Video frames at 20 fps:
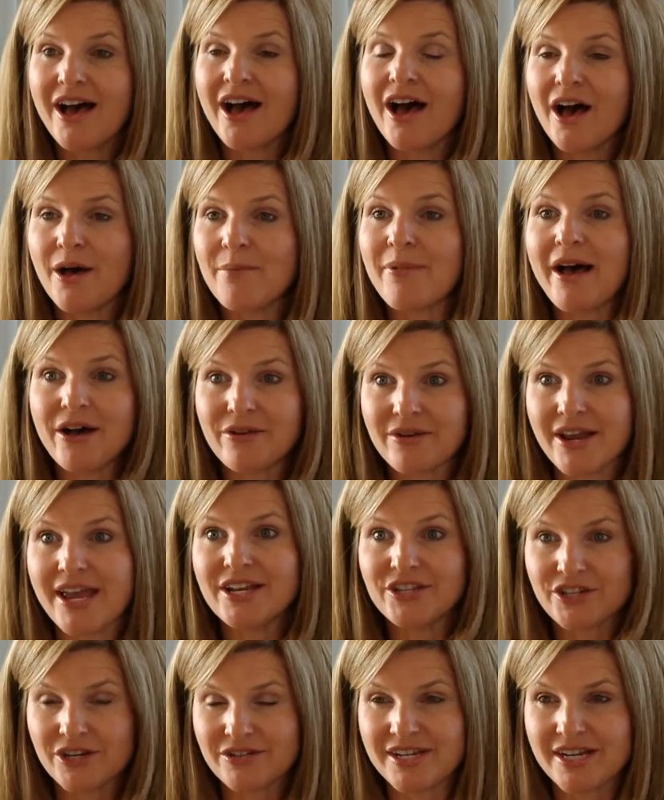about
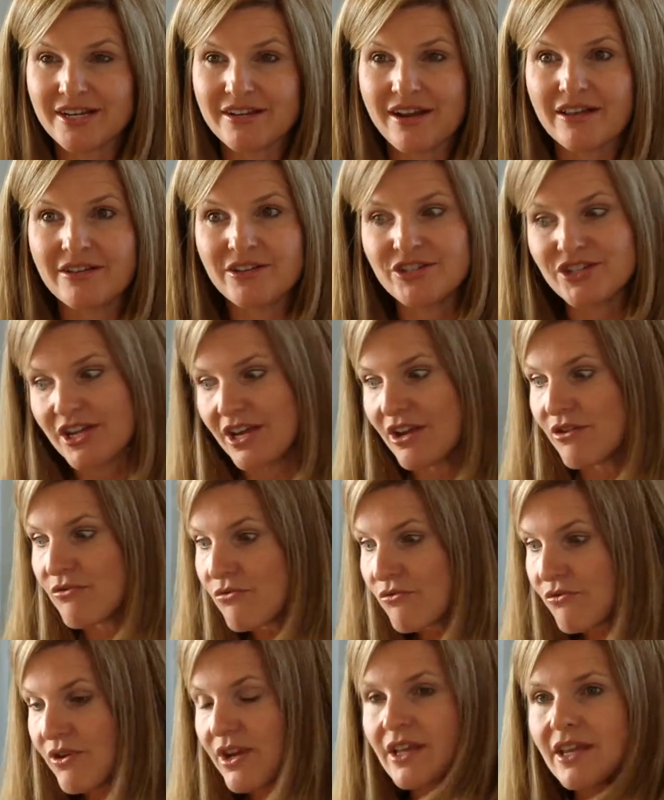HR technology
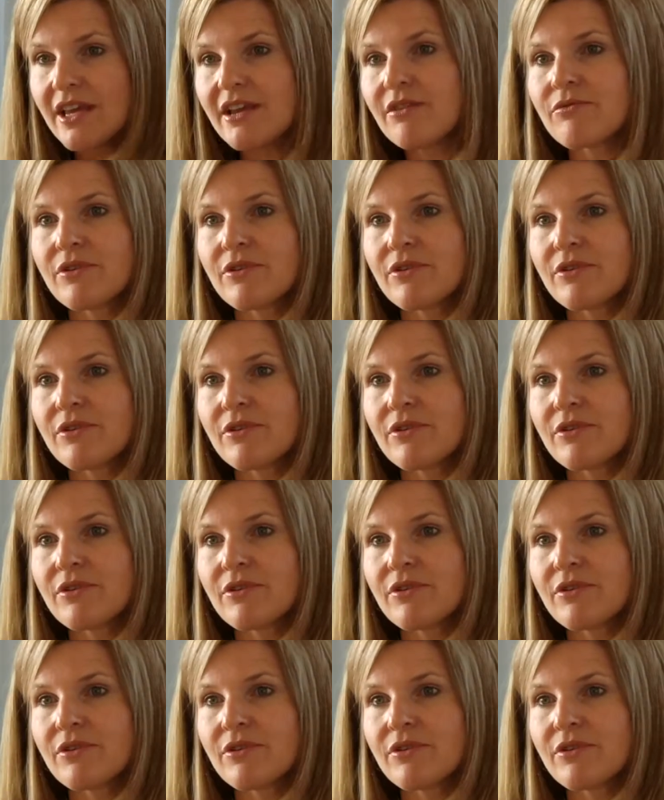and really,